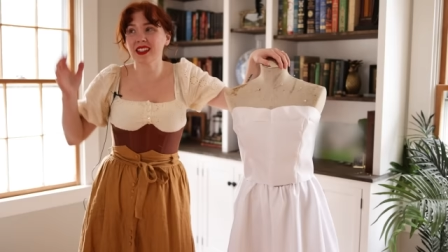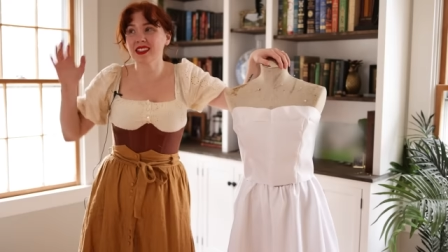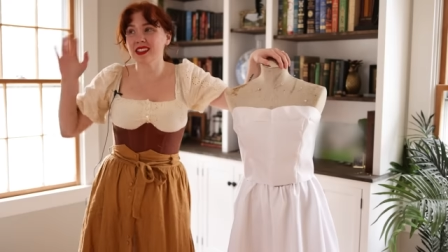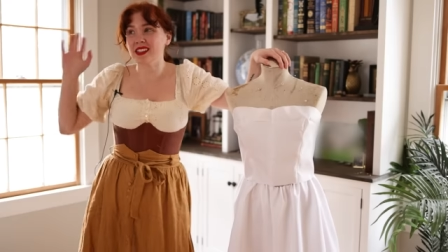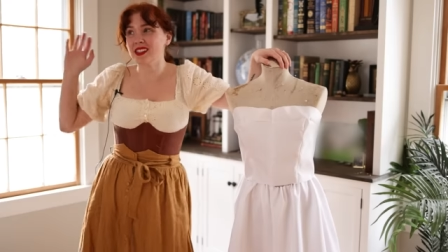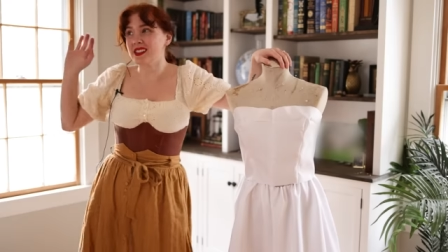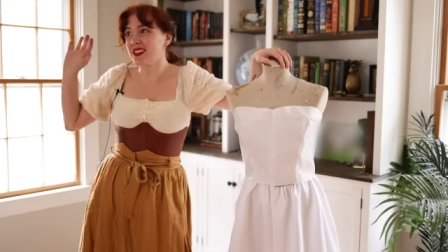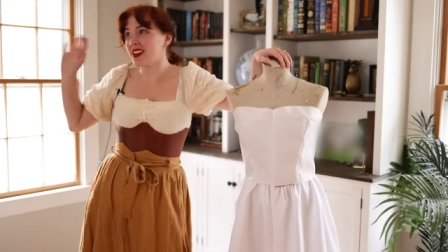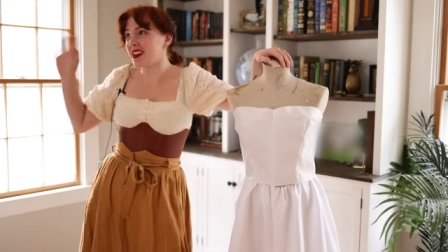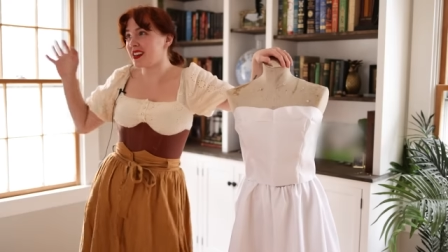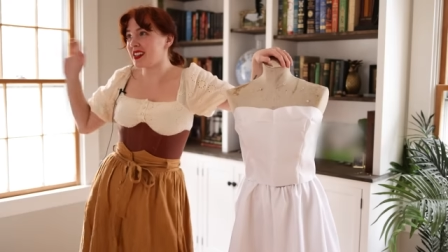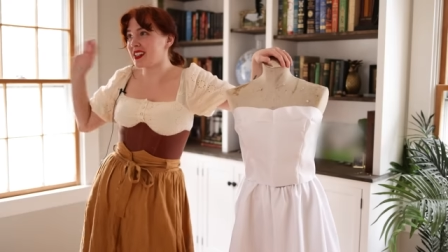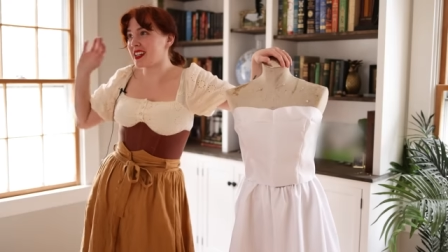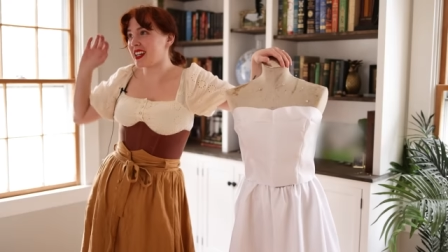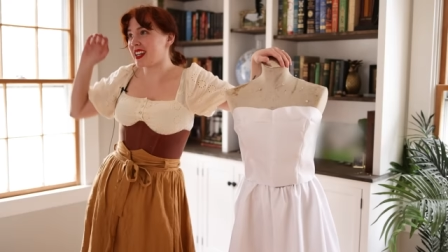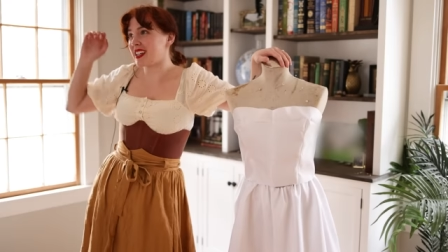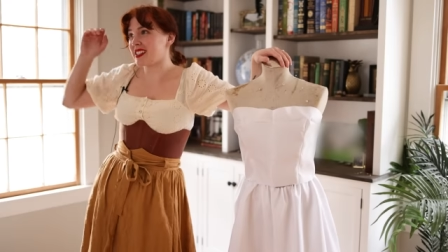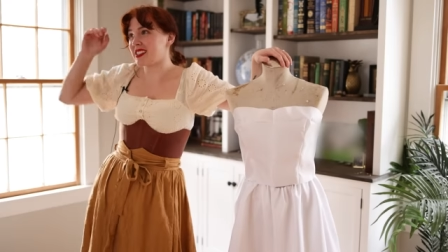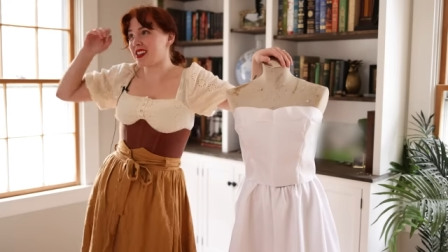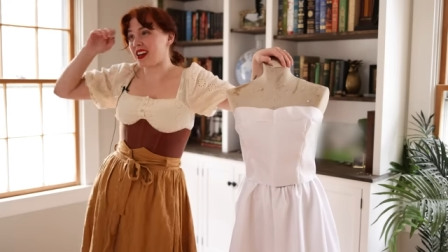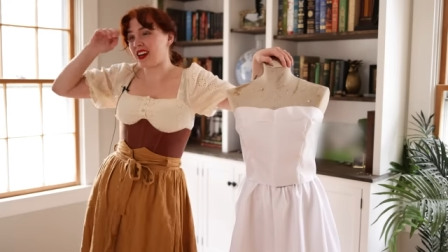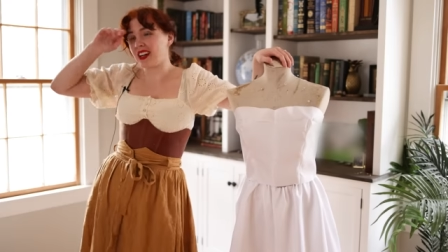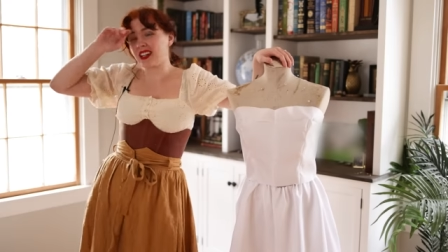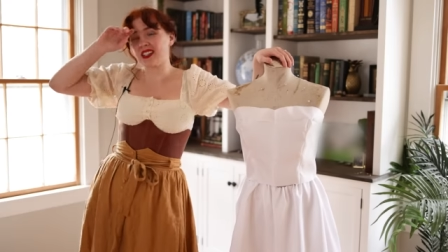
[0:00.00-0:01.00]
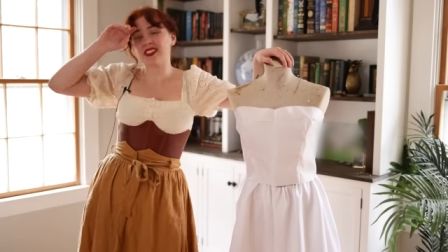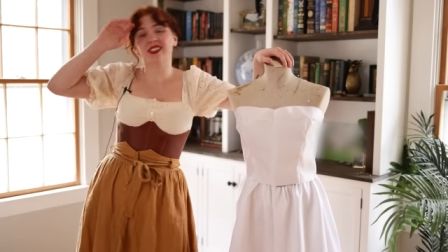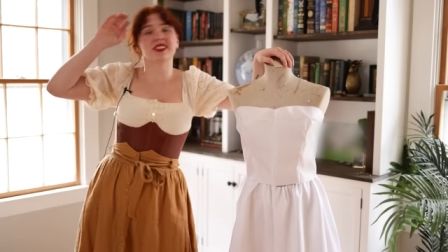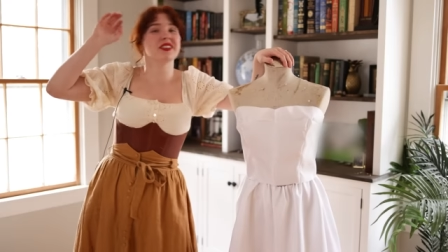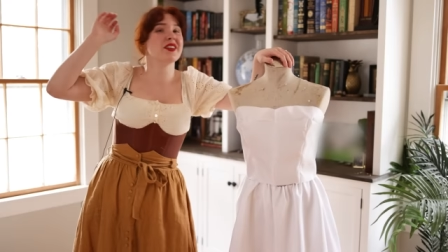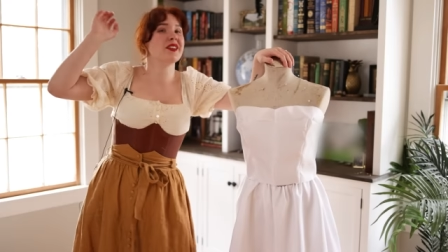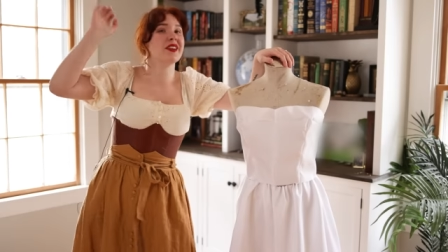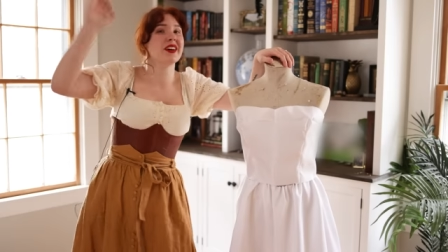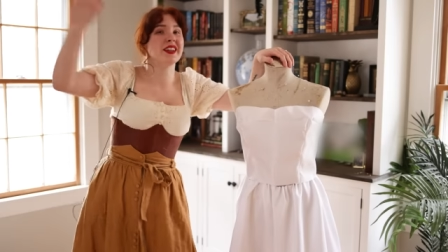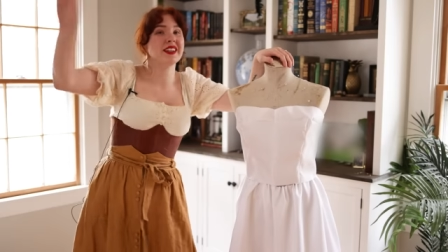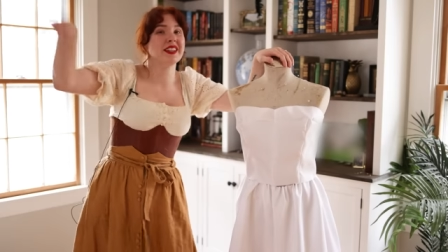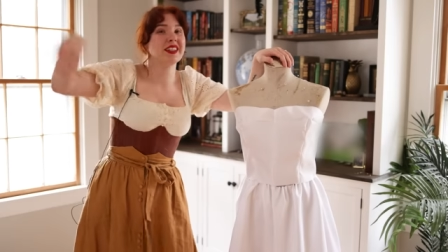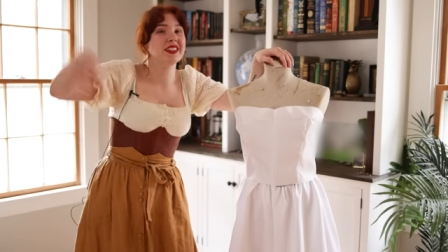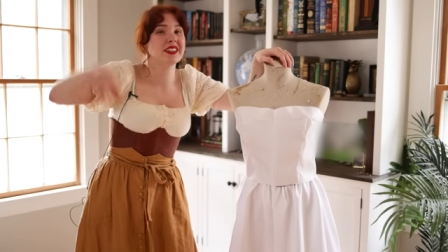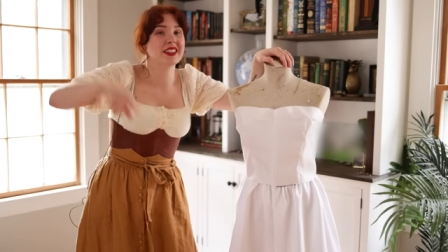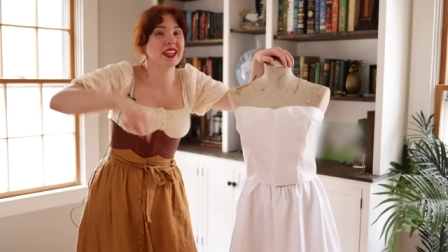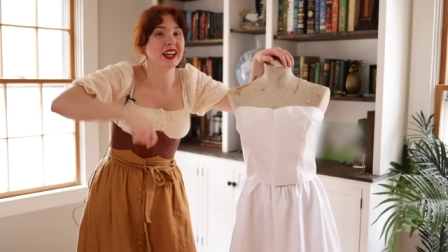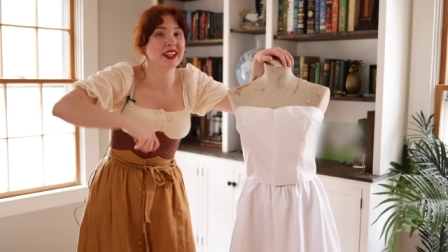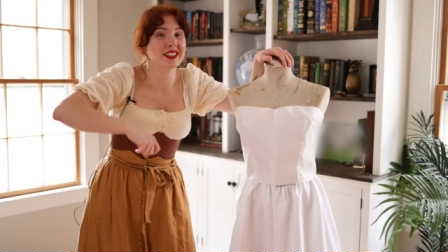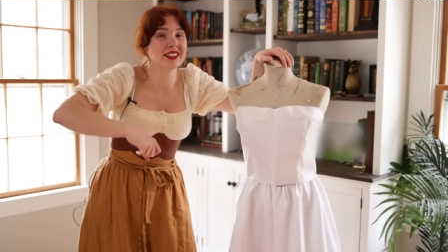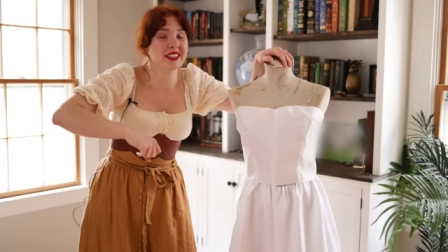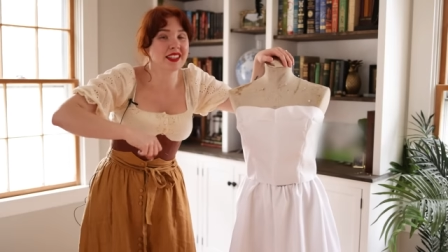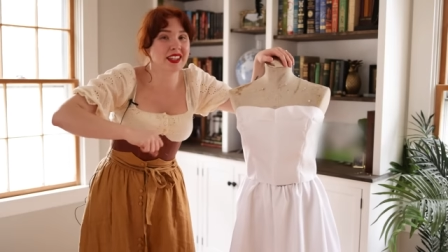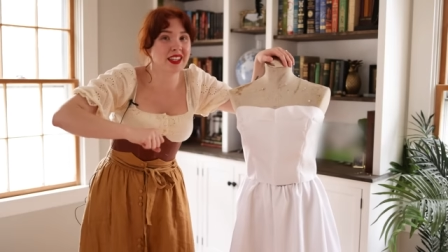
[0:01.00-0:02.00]
It's starting to get dark, so I think
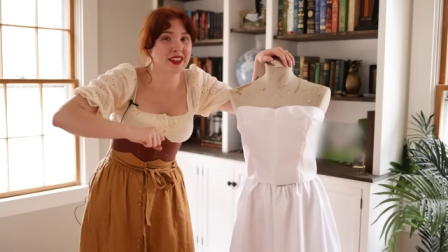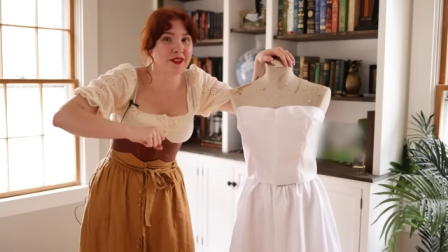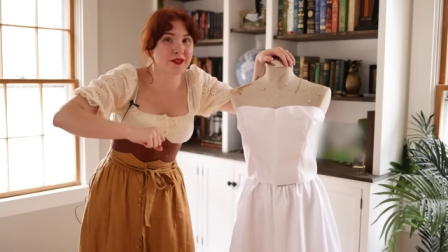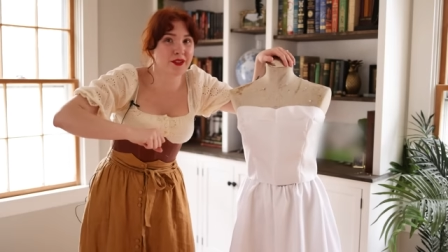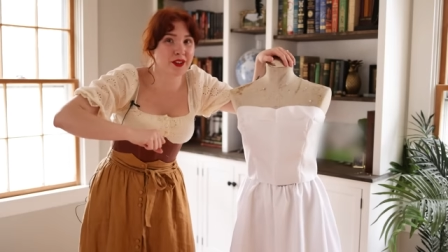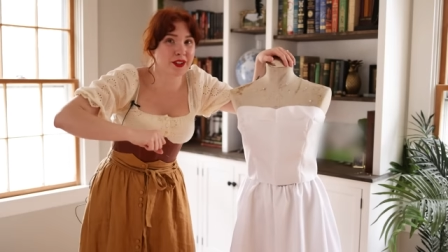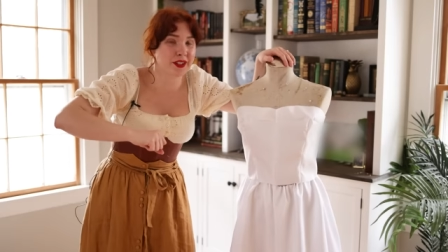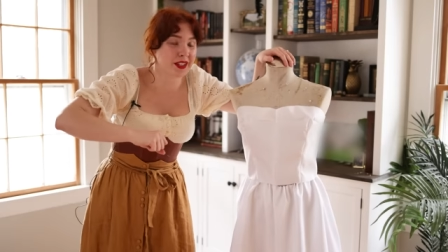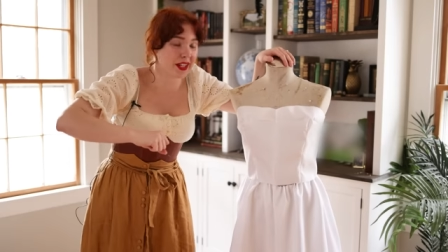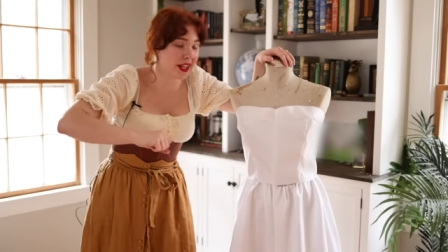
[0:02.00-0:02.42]
that's it for